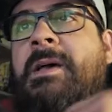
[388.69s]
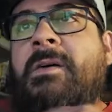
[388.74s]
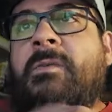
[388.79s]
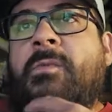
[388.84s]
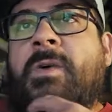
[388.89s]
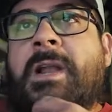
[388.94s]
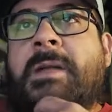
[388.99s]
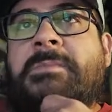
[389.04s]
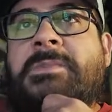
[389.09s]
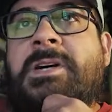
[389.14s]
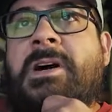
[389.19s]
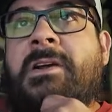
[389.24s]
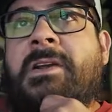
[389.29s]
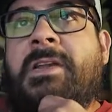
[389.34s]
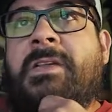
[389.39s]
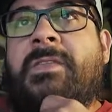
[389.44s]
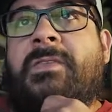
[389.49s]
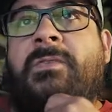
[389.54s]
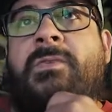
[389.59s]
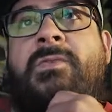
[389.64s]
what I'm
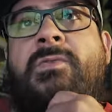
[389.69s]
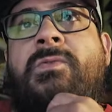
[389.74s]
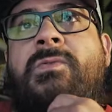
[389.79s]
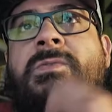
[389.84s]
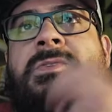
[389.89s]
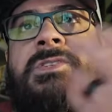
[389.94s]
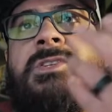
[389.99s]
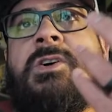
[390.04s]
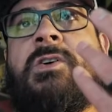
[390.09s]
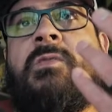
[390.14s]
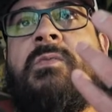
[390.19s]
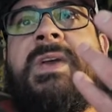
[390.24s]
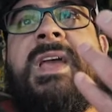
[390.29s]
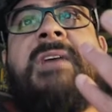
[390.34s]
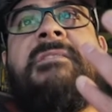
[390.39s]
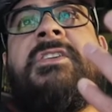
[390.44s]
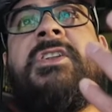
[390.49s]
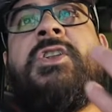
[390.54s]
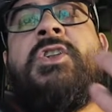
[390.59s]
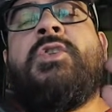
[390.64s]
talking through. So we
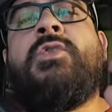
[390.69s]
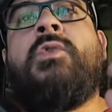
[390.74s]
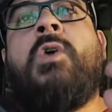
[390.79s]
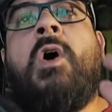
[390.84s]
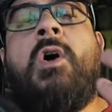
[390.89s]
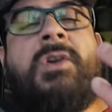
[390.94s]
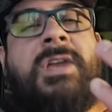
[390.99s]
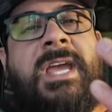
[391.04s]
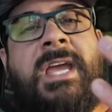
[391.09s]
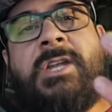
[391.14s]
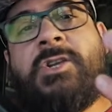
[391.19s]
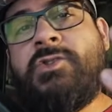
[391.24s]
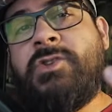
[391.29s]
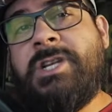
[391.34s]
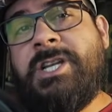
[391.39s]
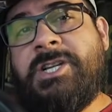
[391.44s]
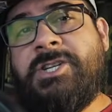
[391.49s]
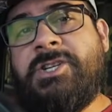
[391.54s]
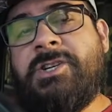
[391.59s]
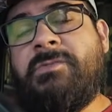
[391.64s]
have a new arcane
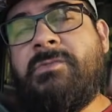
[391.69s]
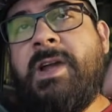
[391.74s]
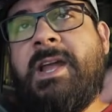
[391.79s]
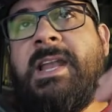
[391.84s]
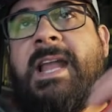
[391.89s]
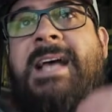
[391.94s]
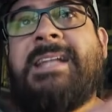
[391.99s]
tradition, right?